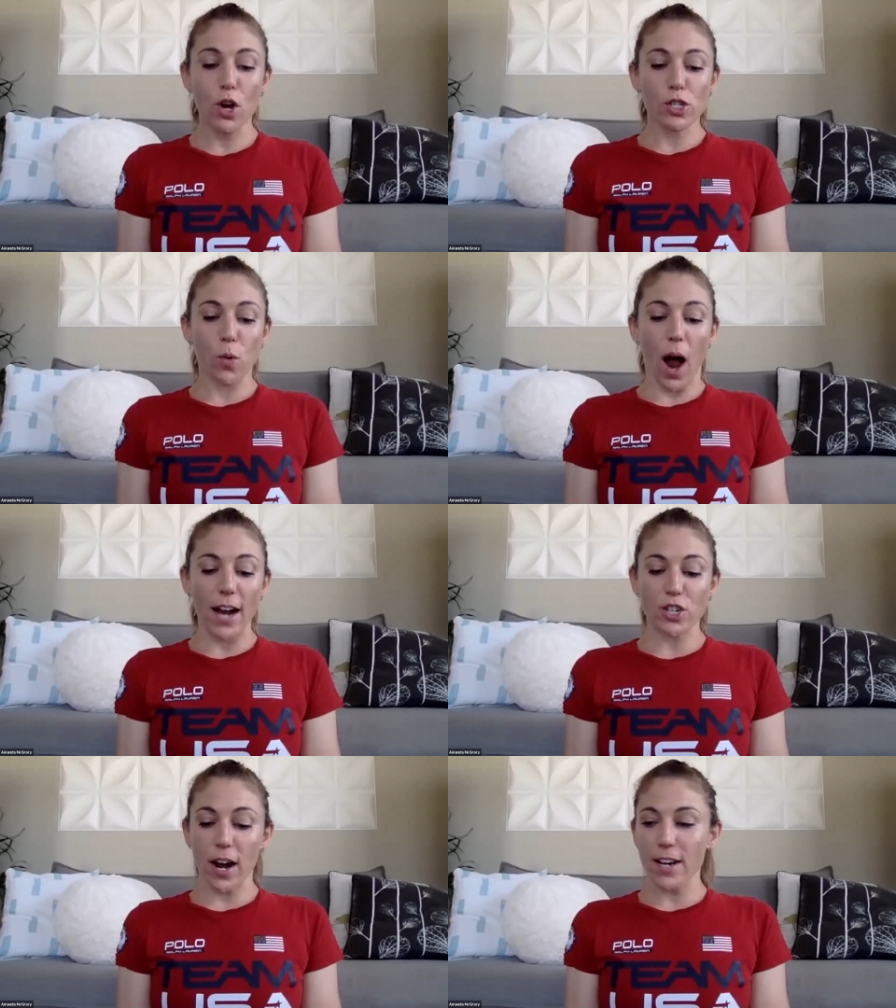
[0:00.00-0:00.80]
So I
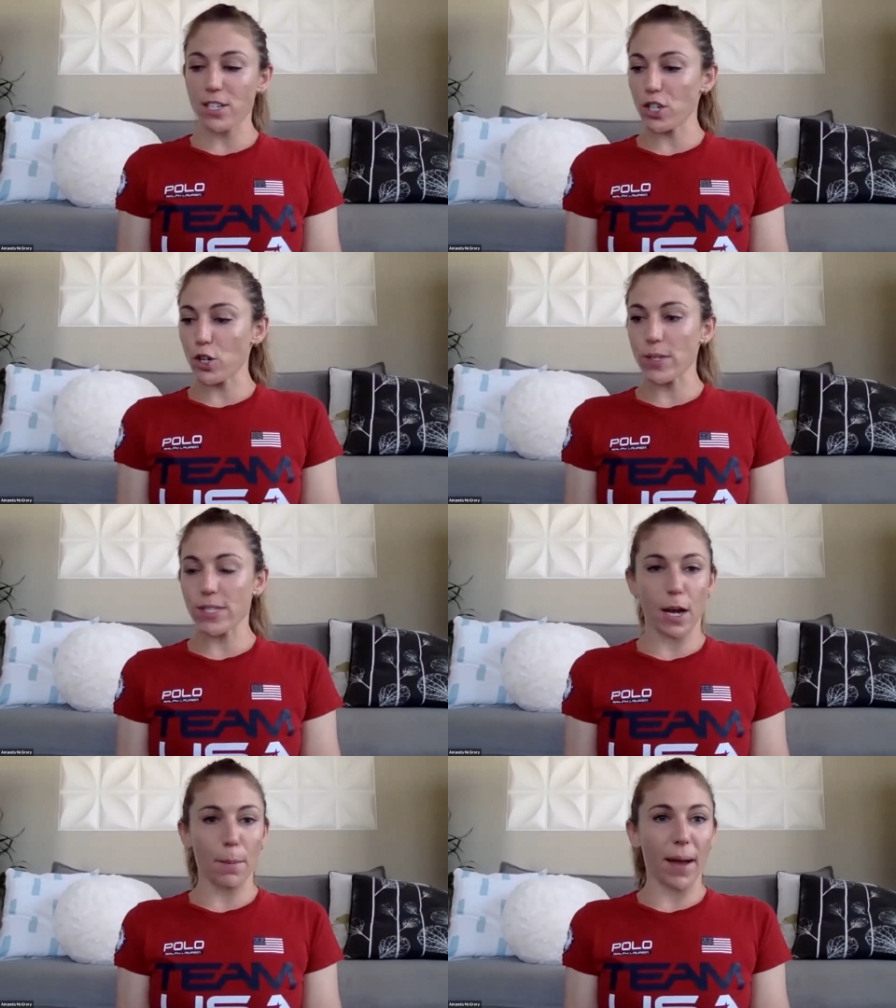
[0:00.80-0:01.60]
try to
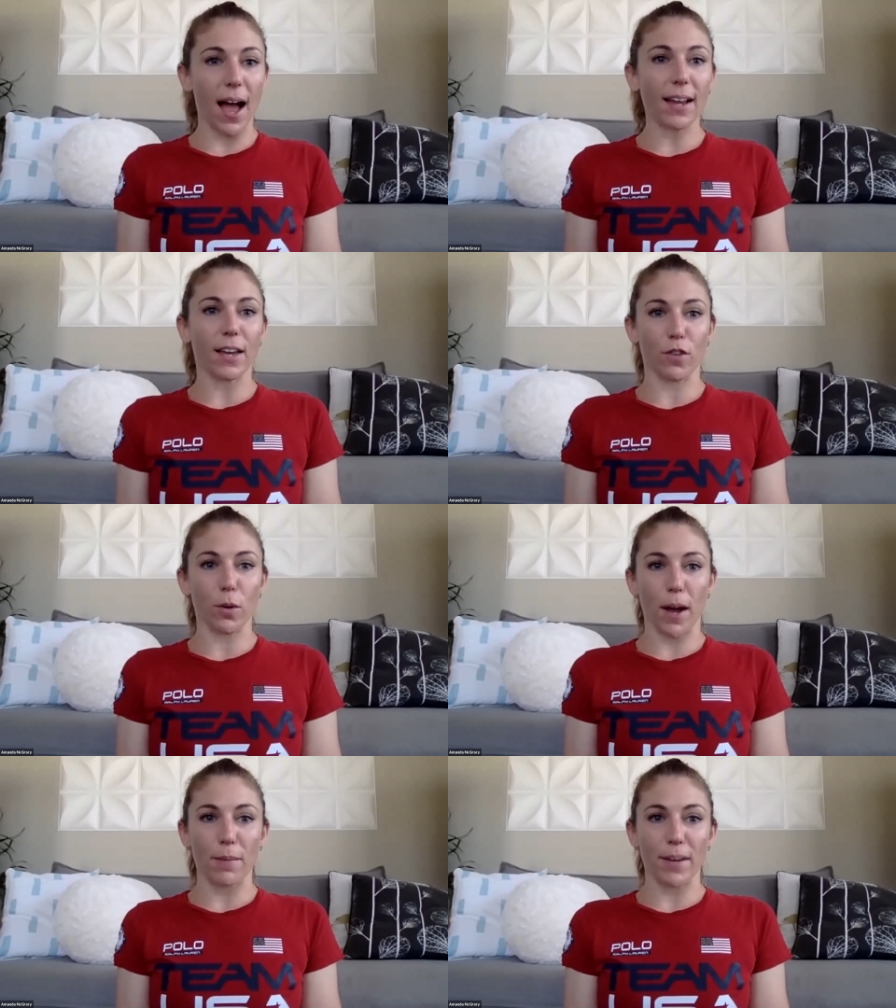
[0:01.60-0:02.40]
step back and
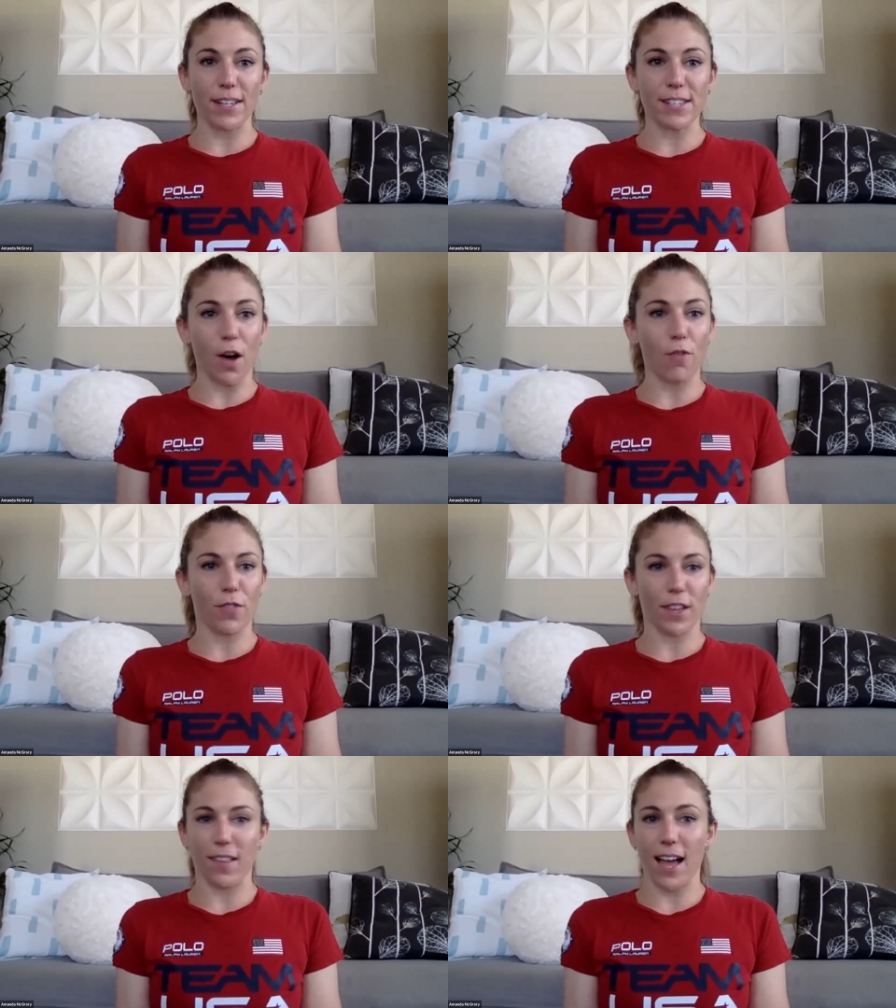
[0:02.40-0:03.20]
remind myself
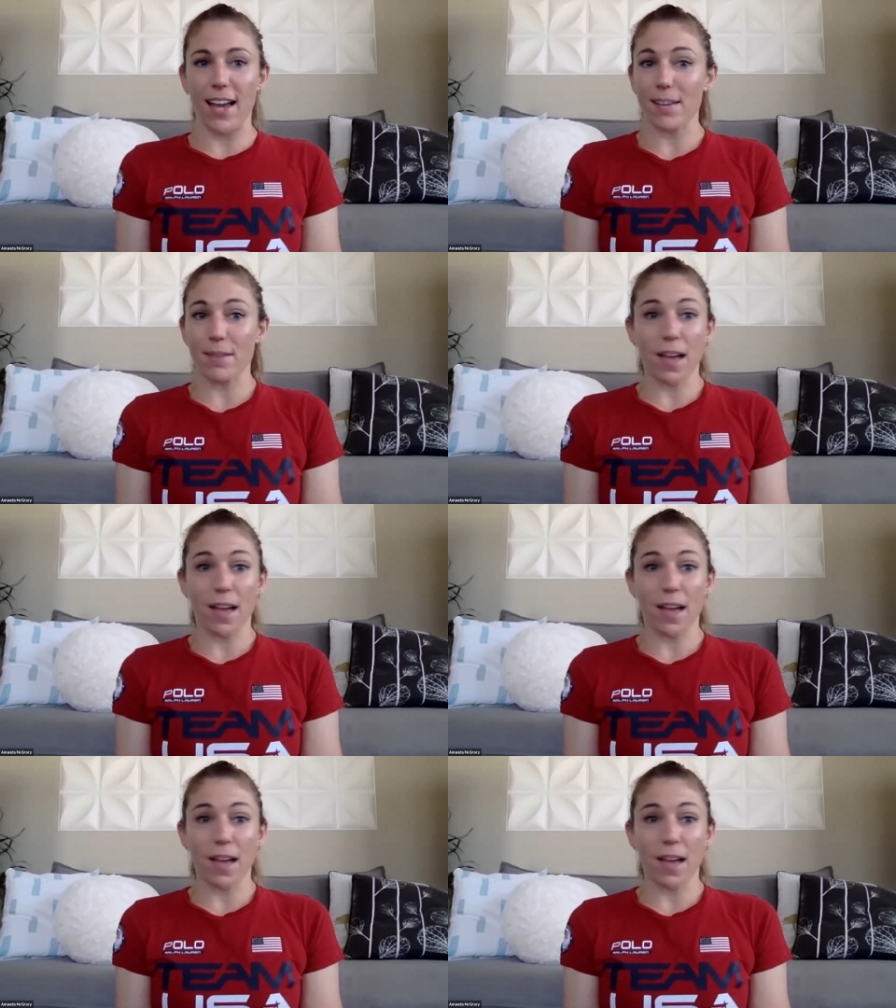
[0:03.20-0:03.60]
that, like,